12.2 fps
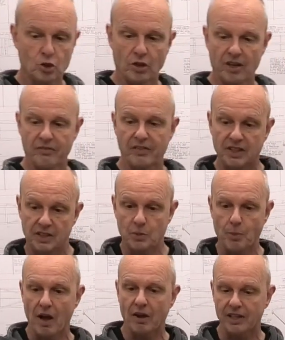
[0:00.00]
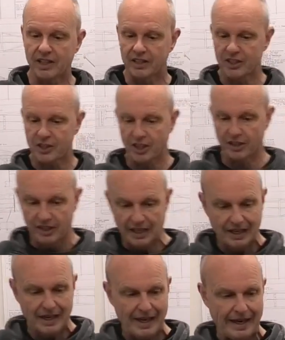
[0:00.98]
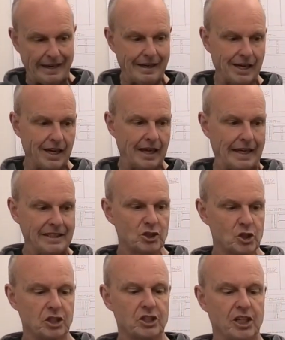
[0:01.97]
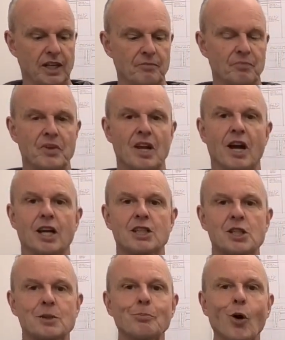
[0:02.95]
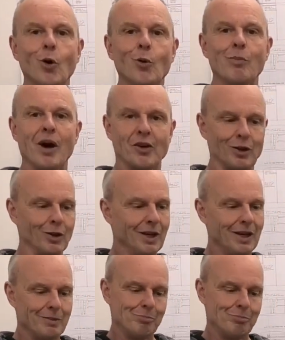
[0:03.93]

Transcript: trying to fit spark ignition in, uh, in such a, a small model,